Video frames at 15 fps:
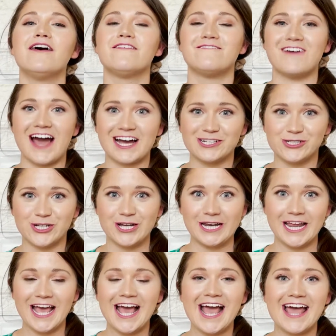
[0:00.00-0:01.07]

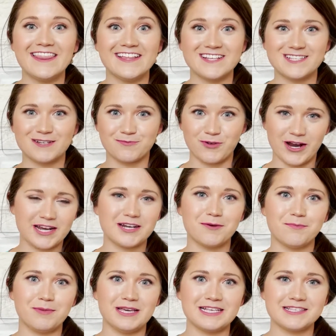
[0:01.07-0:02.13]
fashion, and then some
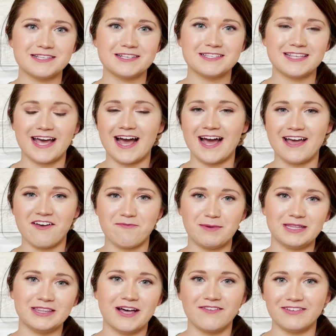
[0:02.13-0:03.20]
random pieces that I have
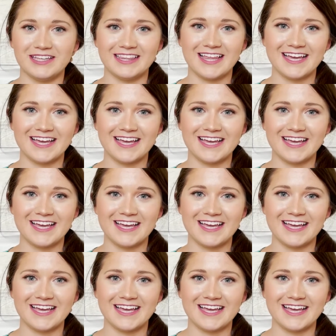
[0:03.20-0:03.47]
been loving